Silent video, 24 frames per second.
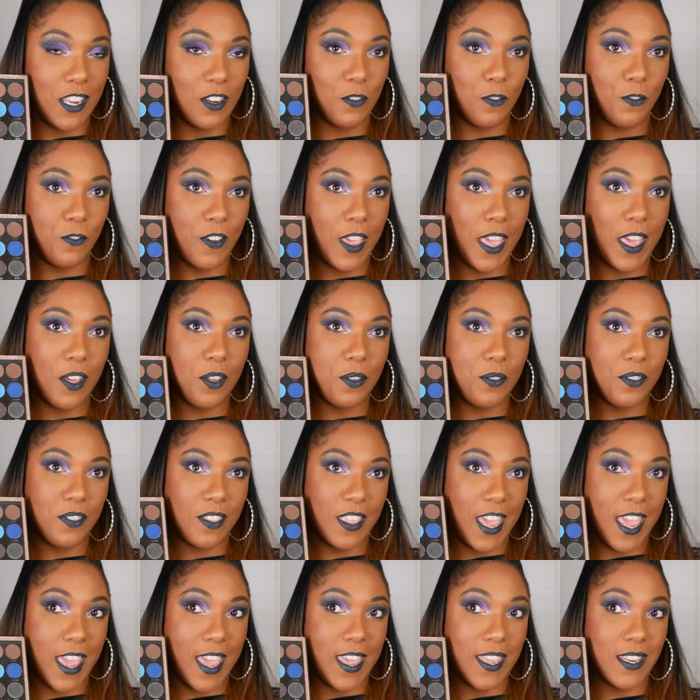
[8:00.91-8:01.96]
and found
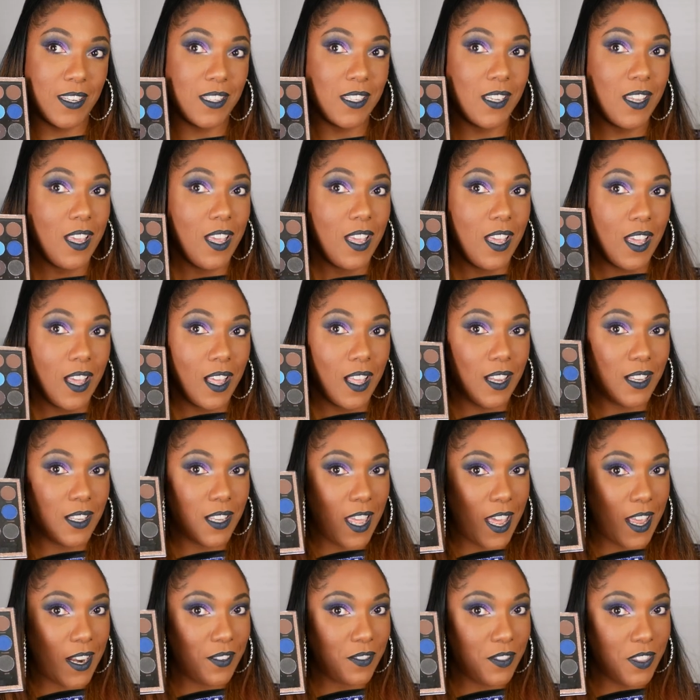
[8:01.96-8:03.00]
that a
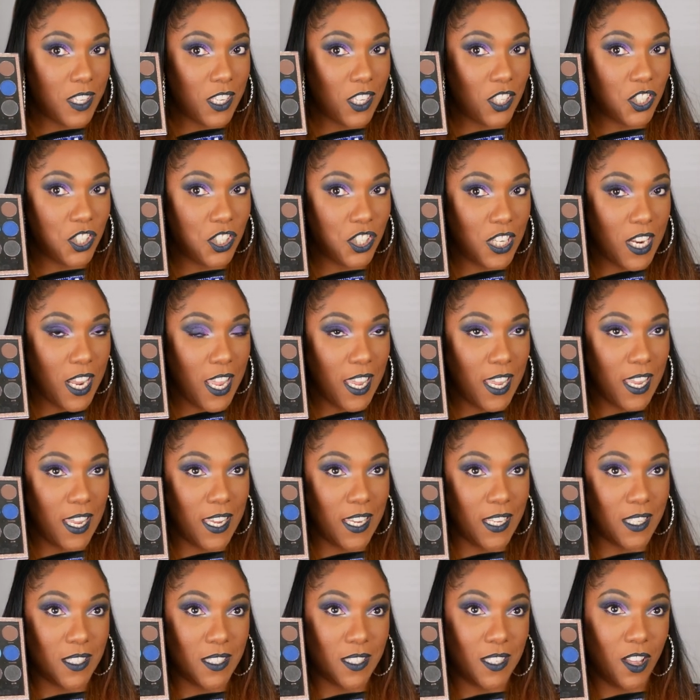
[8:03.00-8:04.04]
lot of these
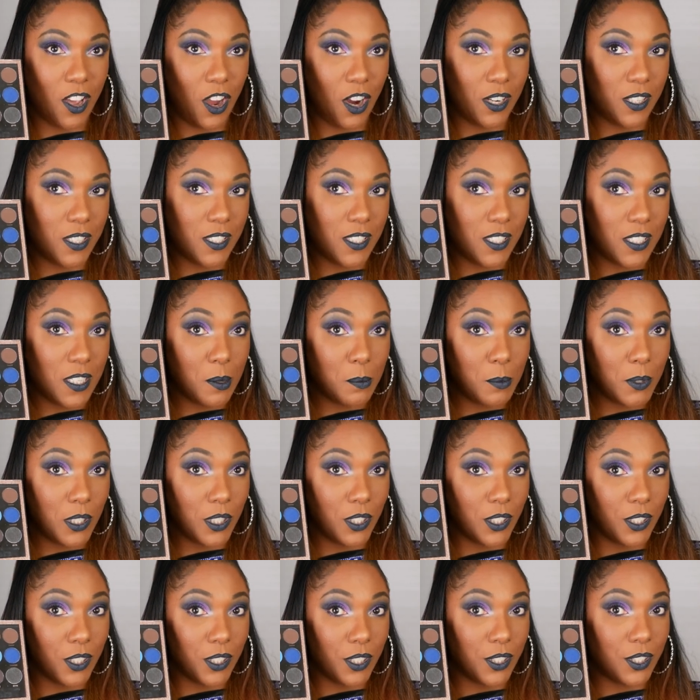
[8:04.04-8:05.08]
shades are
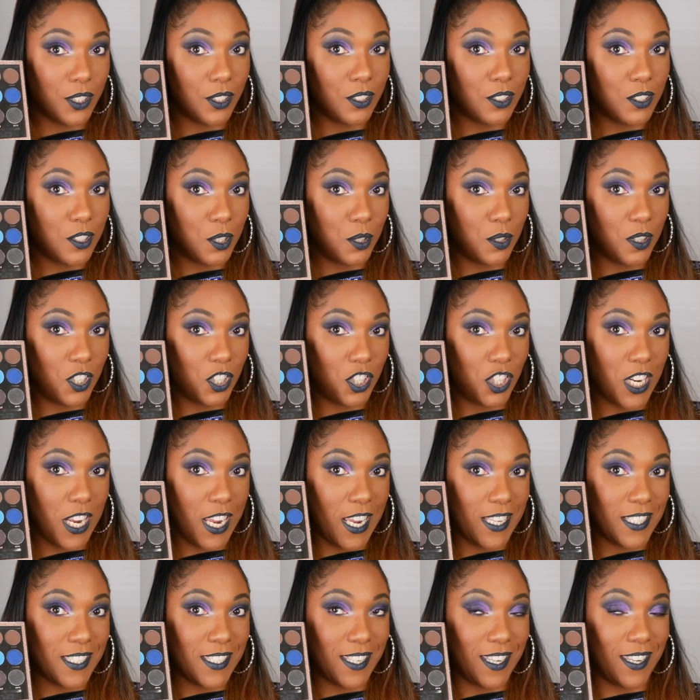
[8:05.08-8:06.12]
similar to the
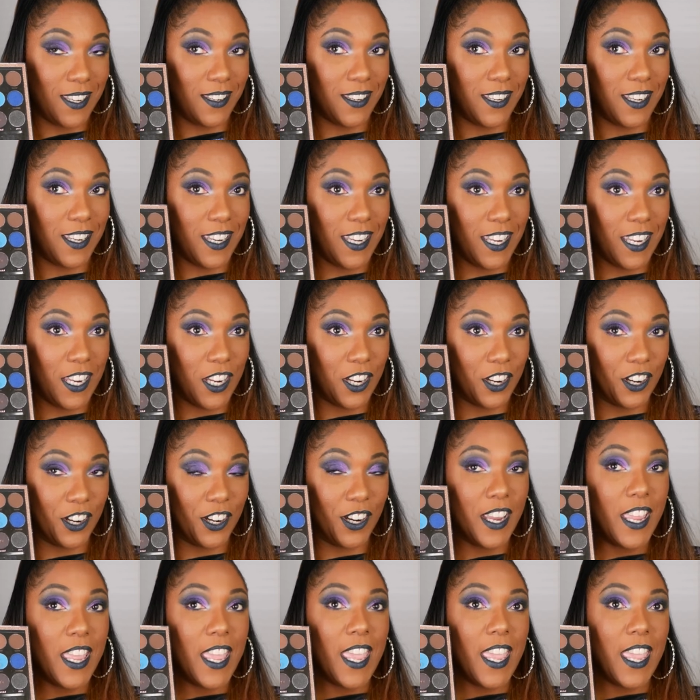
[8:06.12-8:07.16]
shades in
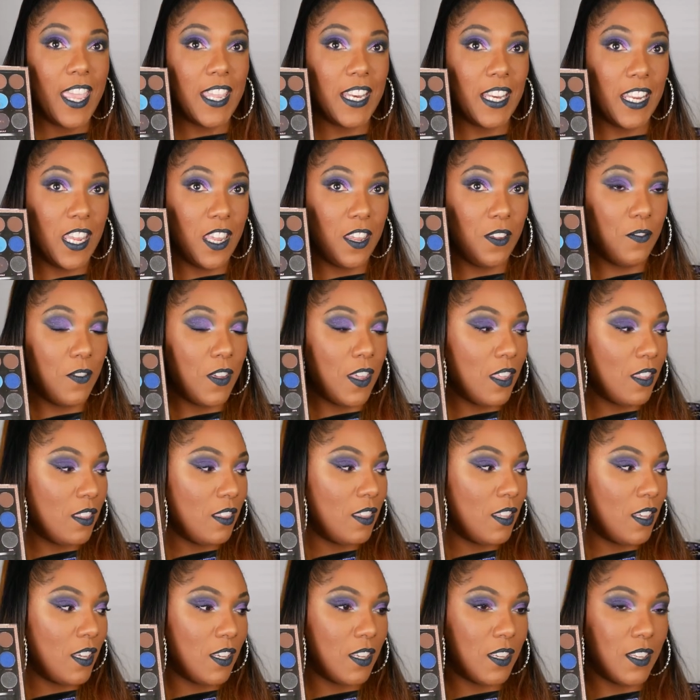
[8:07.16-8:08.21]
here and
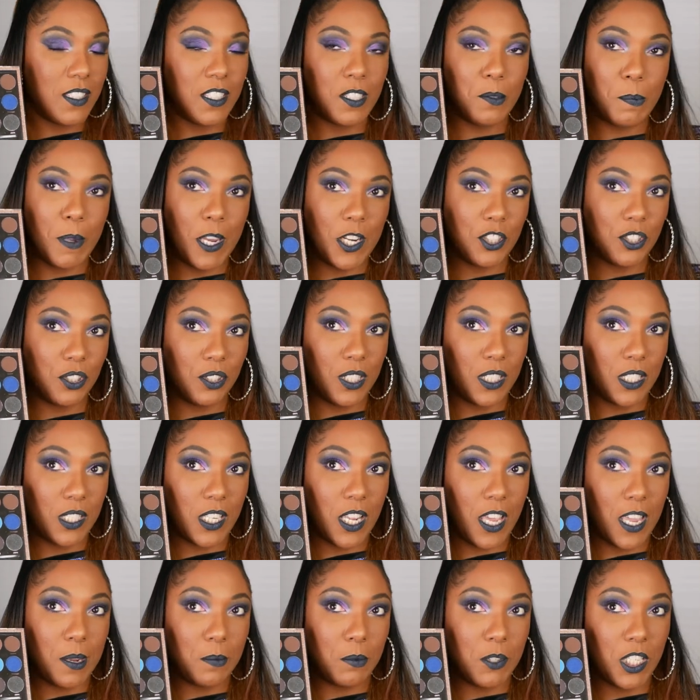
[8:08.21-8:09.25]
even the specialty
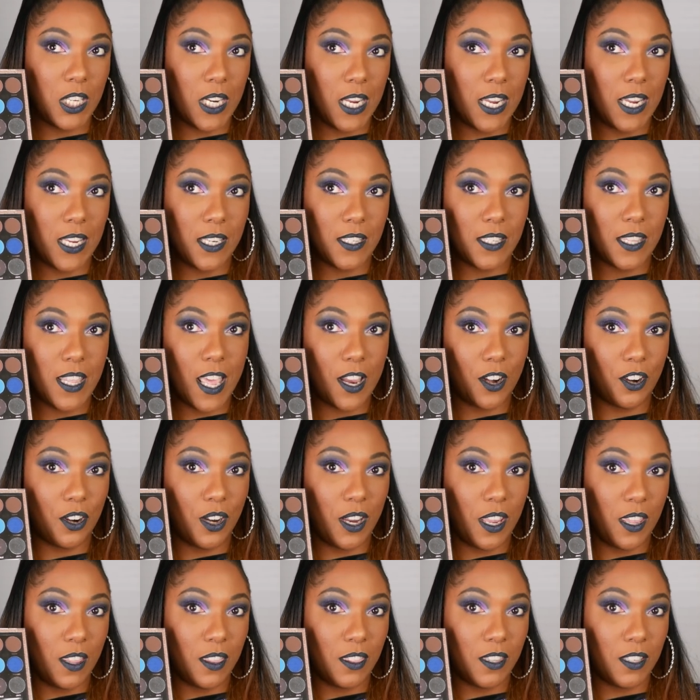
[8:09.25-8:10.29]
type shades that are
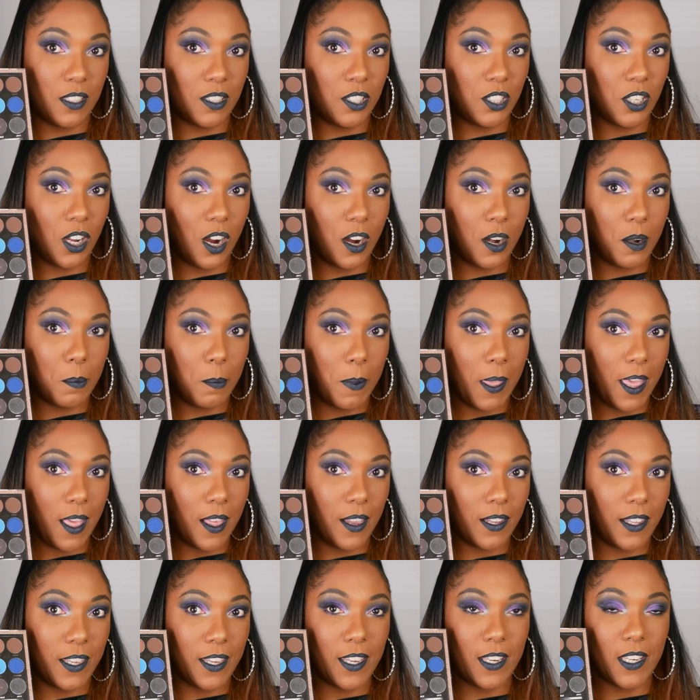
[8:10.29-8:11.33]
in this Tarte
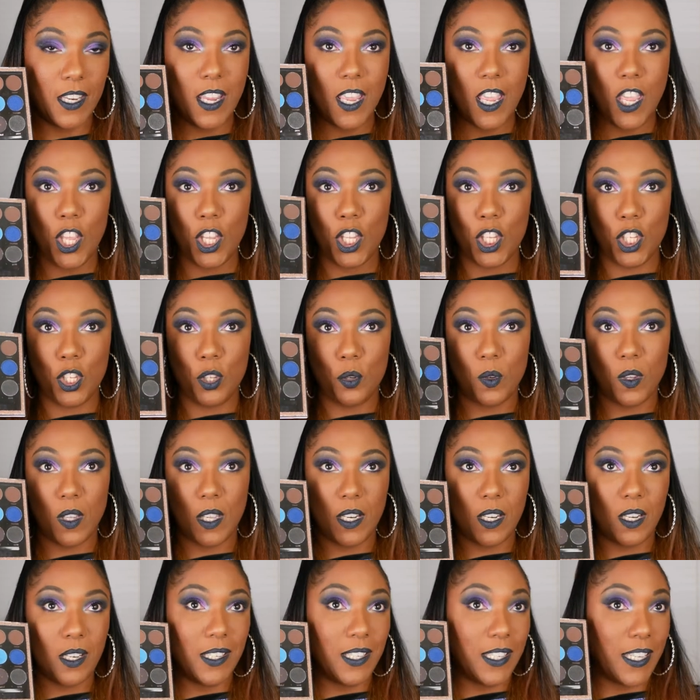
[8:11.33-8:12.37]
palette you
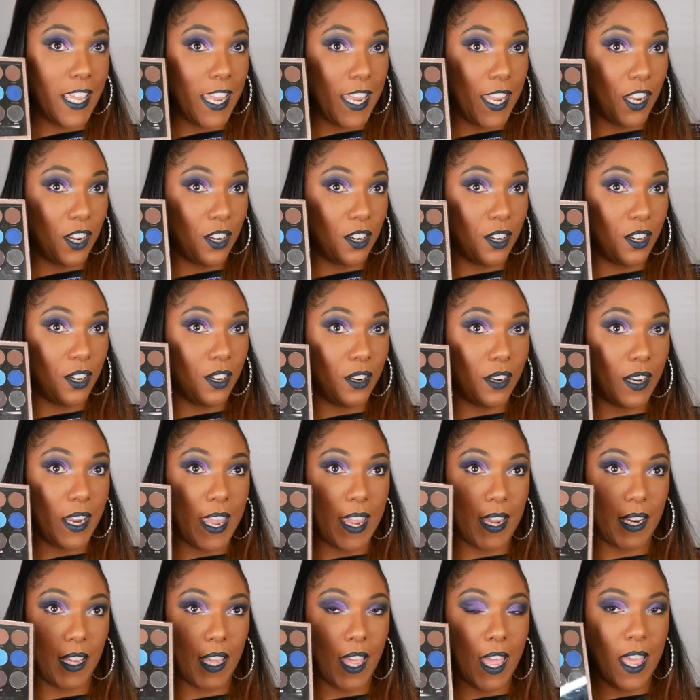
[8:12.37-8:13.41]
could layer
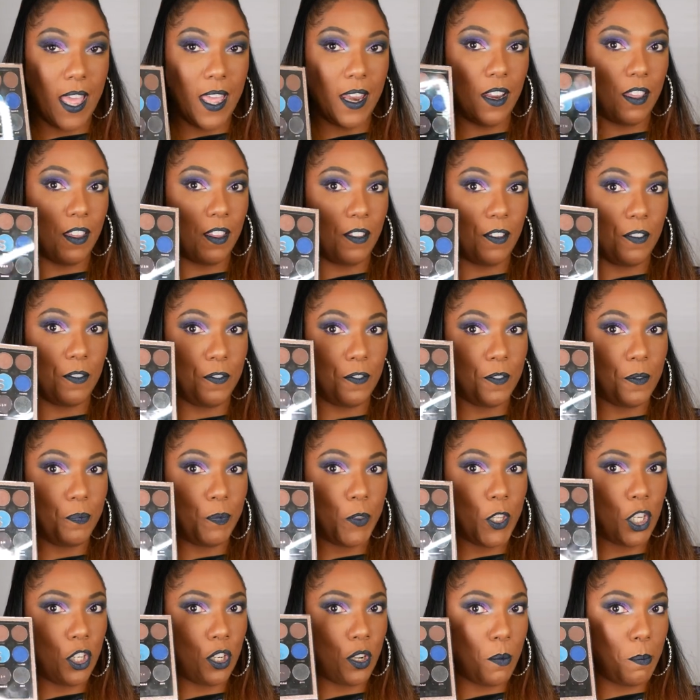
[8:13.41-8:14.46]
and kind of
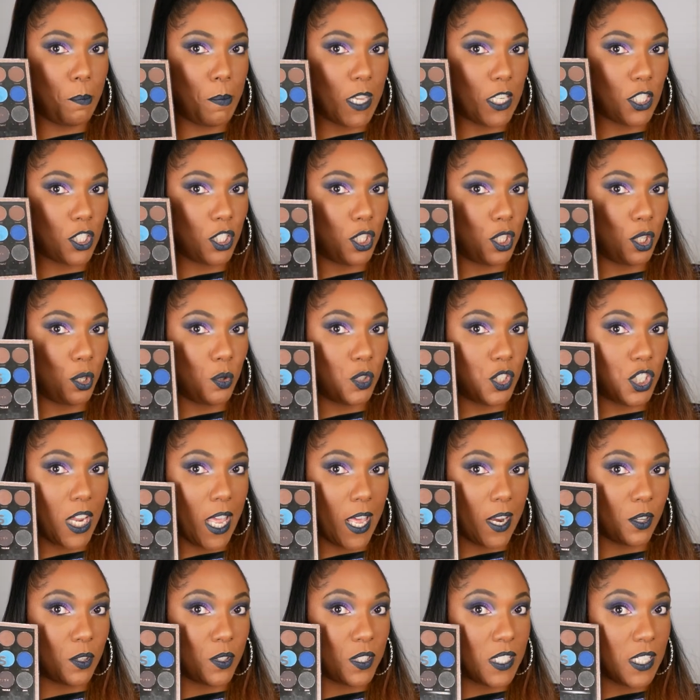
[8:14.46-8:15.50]
you know mix two
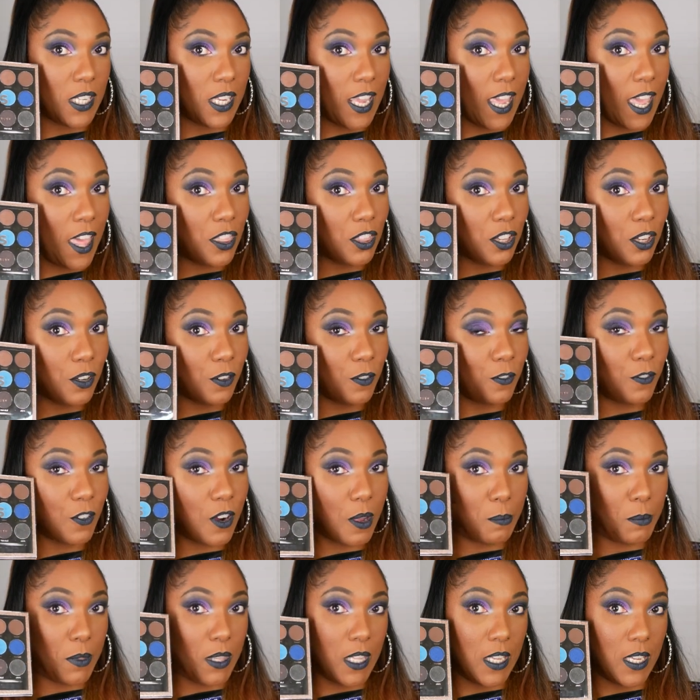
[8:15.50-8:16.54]
shadows together
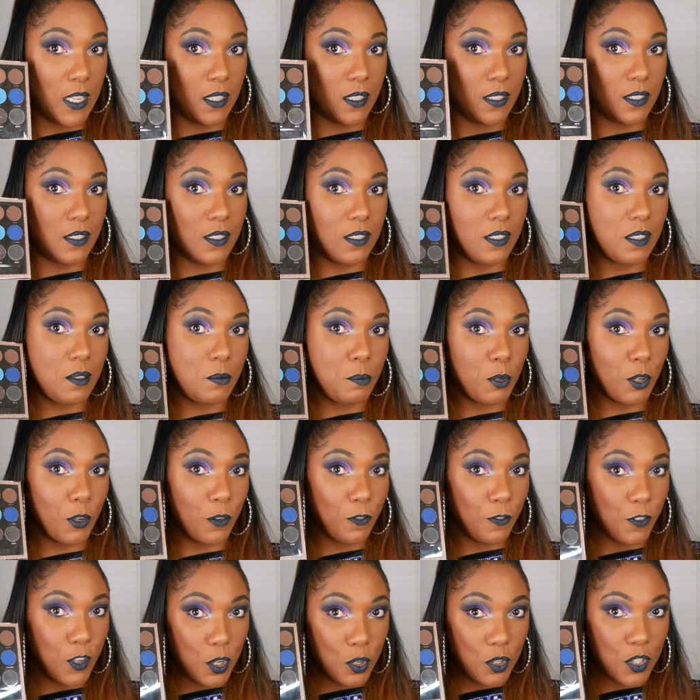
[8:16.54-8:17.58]
from this
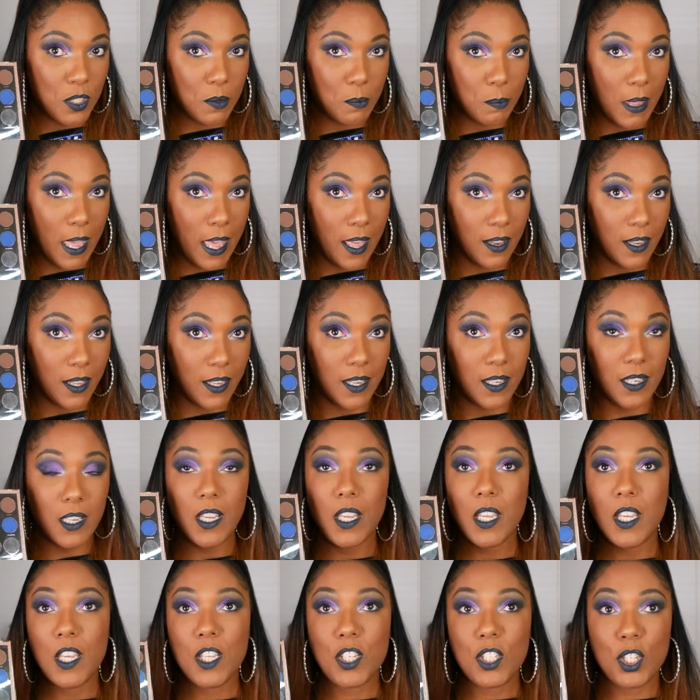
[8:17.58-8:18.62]
Profusion palette
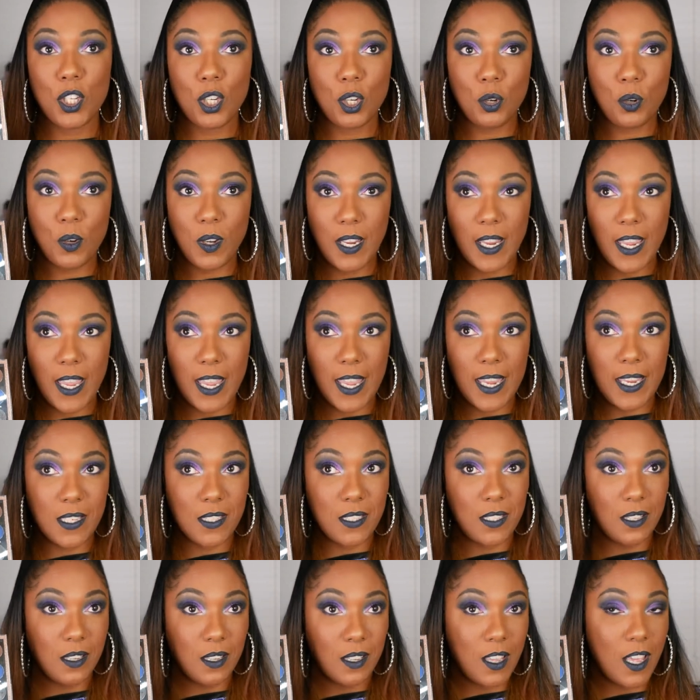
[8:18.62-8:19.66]
to
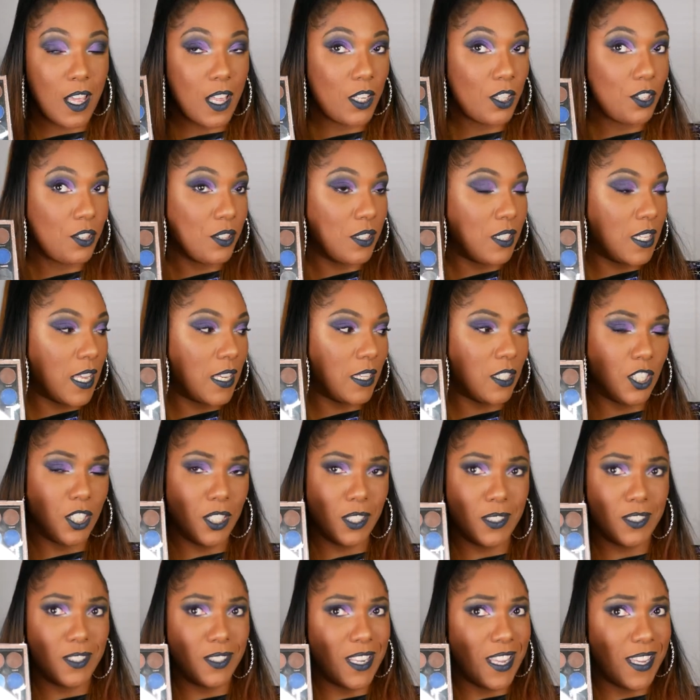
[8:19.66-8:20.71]
create colors that
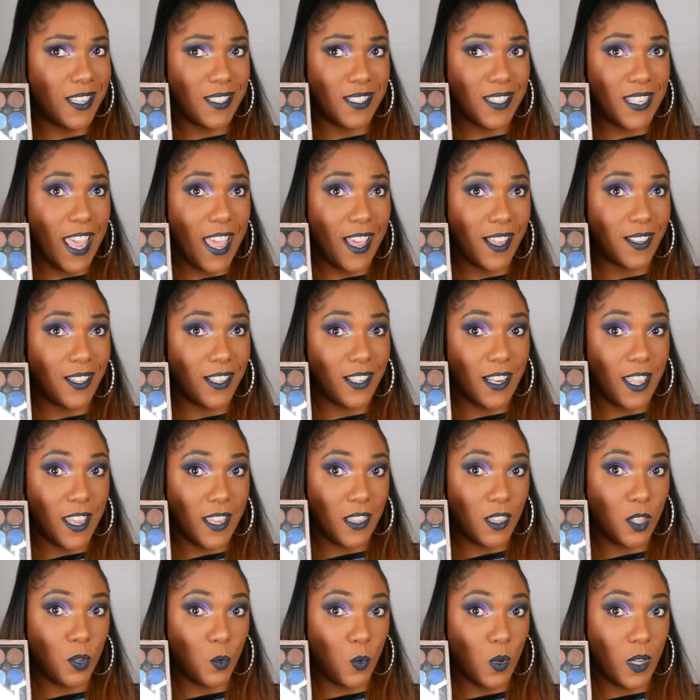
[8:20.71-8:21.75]
look exactly
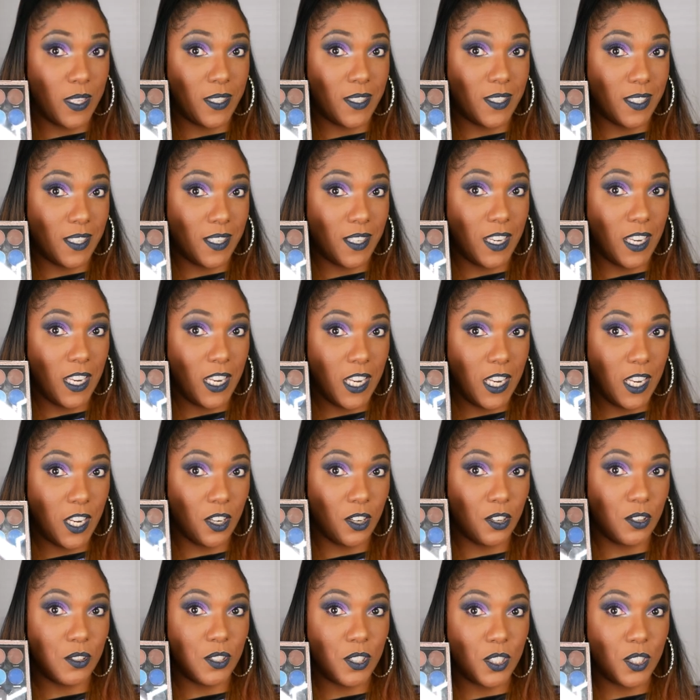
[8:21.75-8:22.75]
like the ones in here.